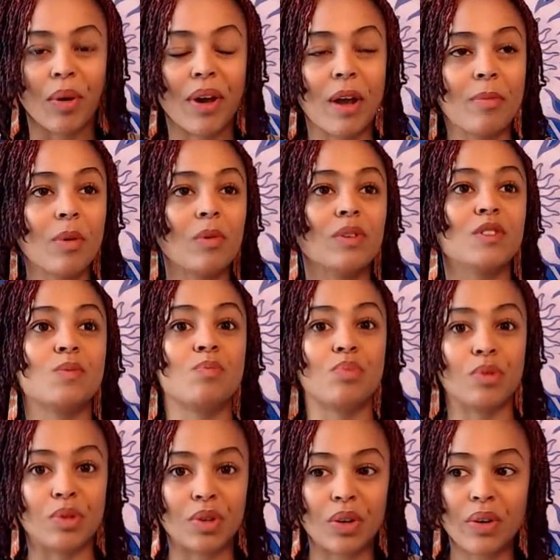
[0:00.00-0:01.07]
April was
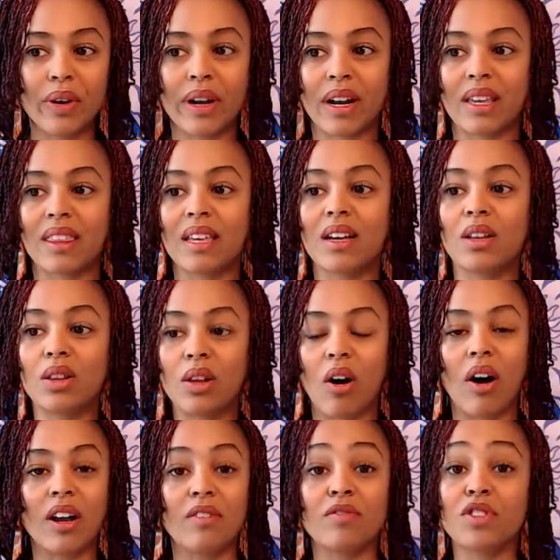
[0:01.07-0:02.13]
brutal. And I think a
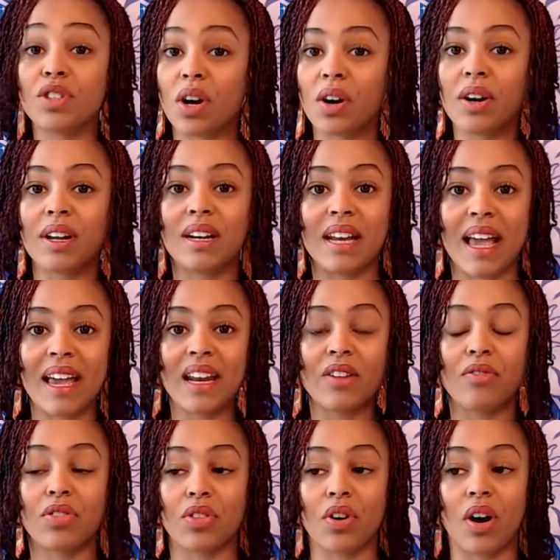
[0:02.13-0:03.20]
lot of dark,
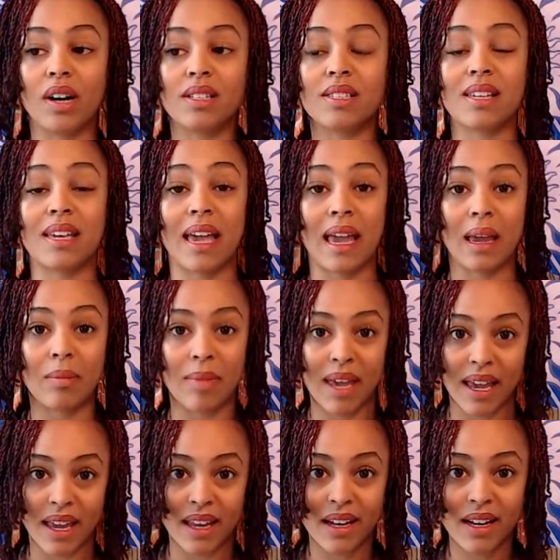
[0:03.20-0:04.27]
negative thoughts came
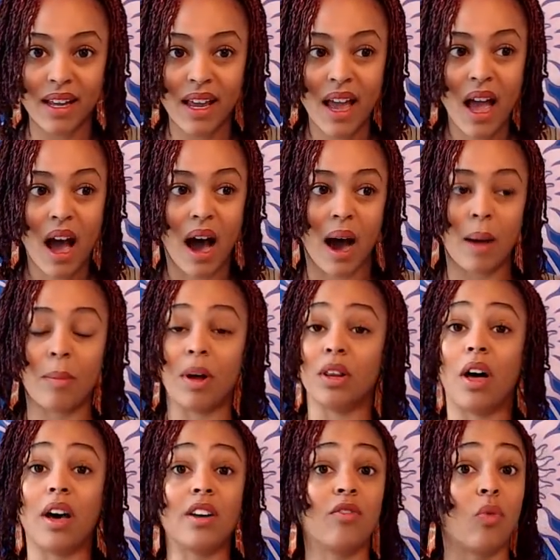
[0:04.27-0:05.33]
in, um, a
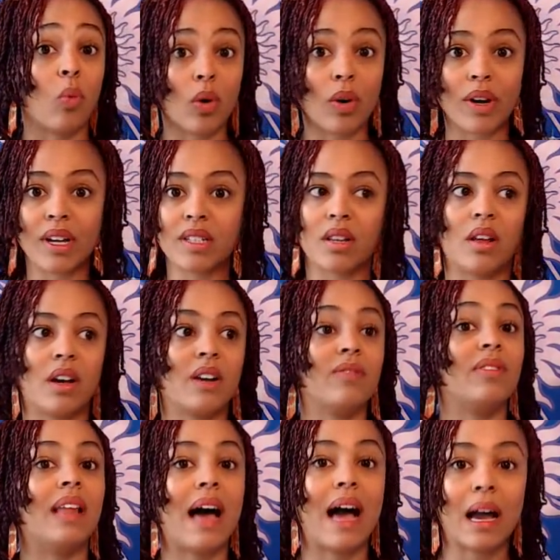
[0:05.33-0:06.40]
lot of worries, a lot of
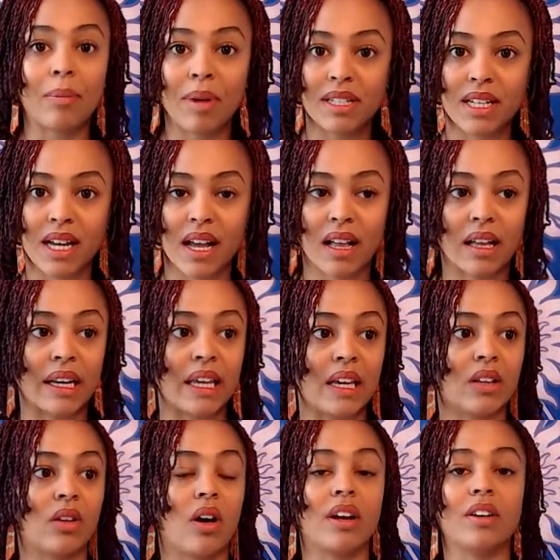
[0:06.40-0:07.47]
lack mentality, a
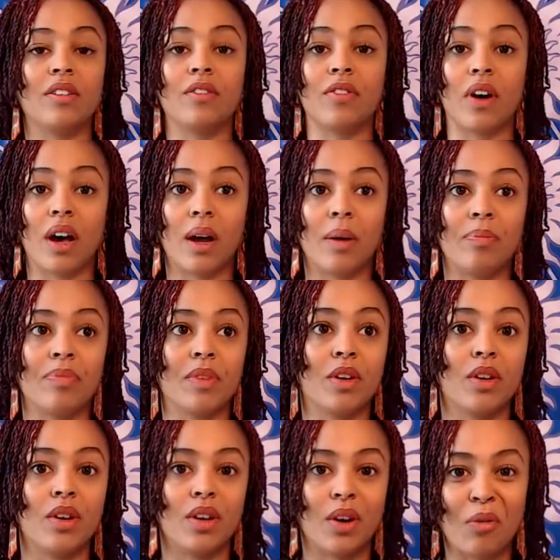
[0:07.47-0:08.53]
lot of, um,
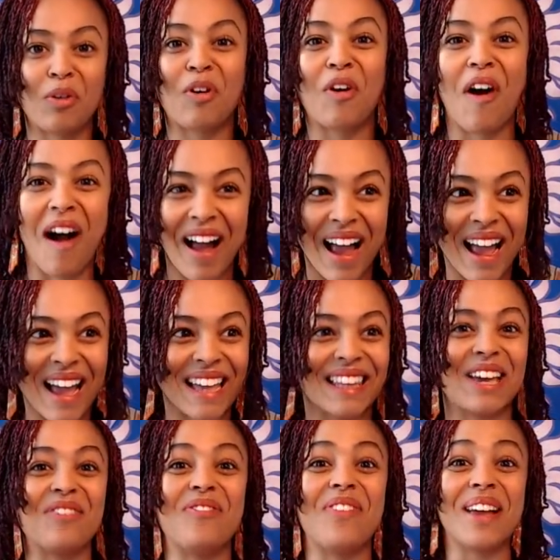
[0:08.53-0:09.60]
you know, crying and
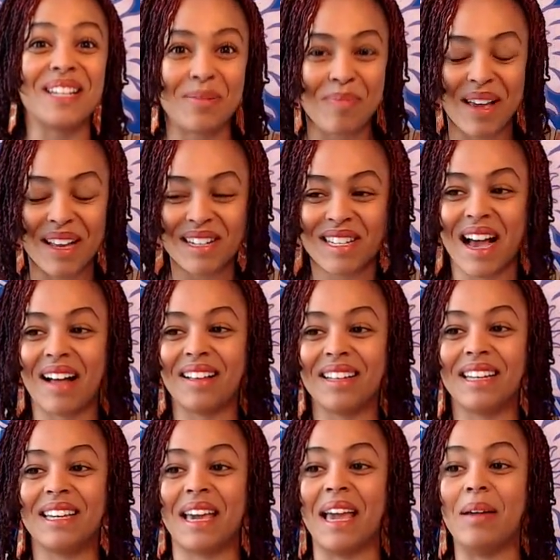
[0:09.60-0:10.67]
like victim
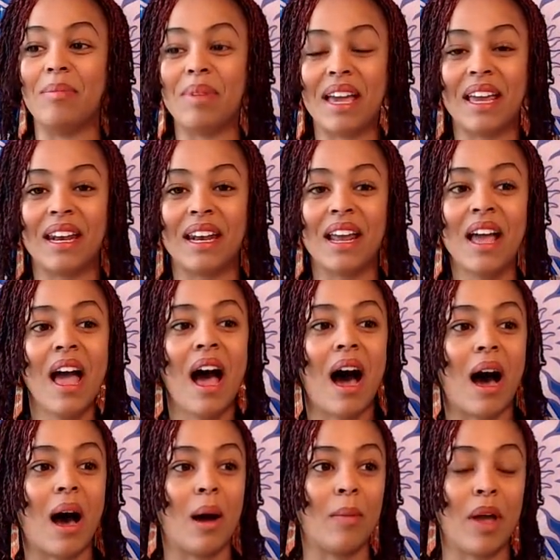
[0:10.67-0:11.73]
mentality came in
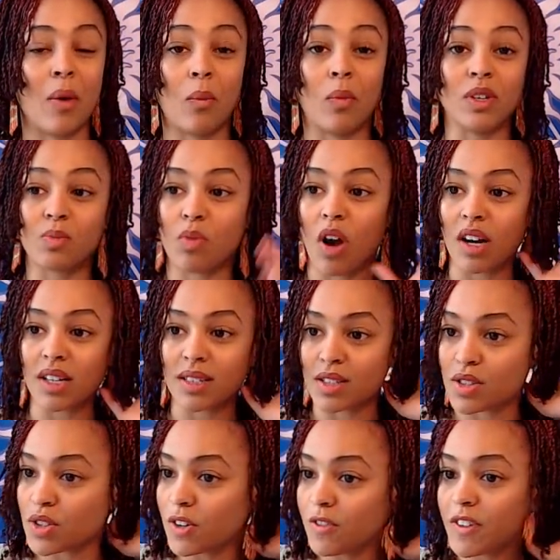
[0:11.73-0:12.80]
um, and was brought to the
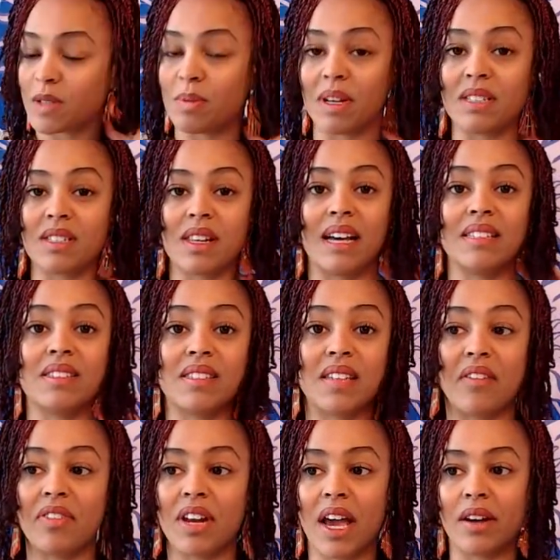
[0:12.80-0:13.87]
surface because of that
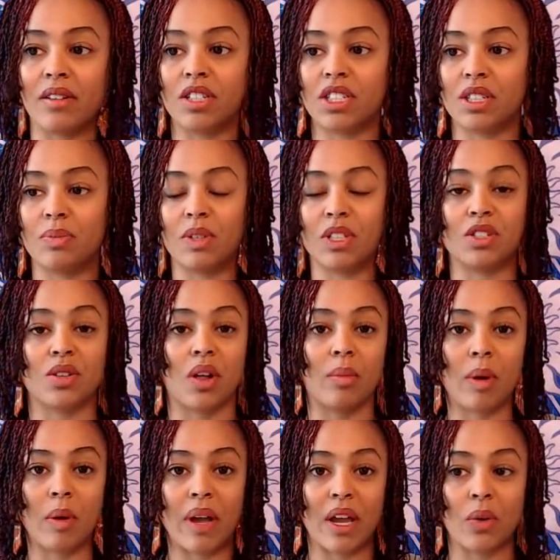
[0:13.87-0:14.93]
seven energy, which is all
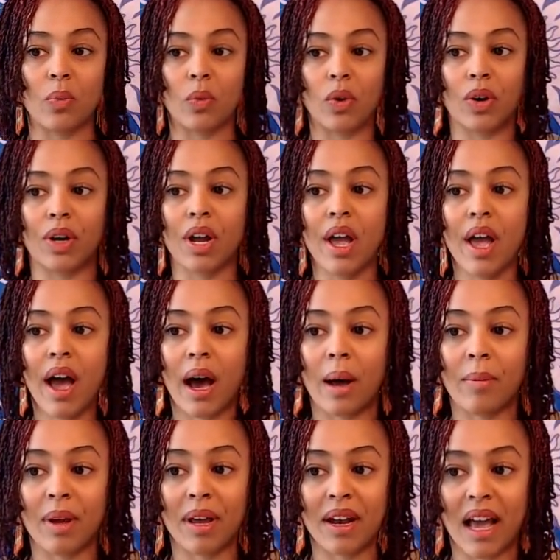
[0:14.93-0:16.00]
about inward
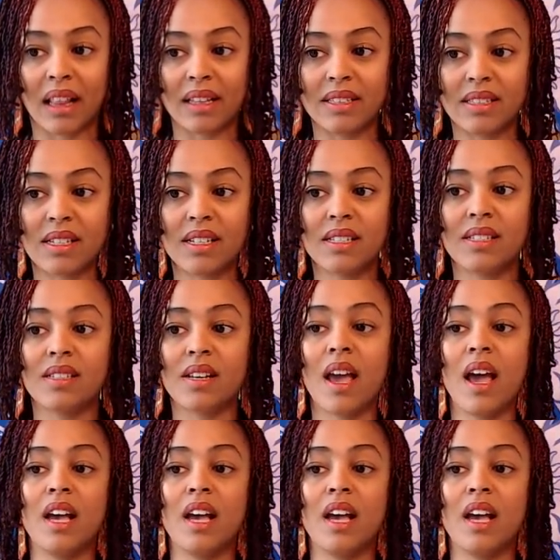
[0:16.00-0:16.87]
um, analysis.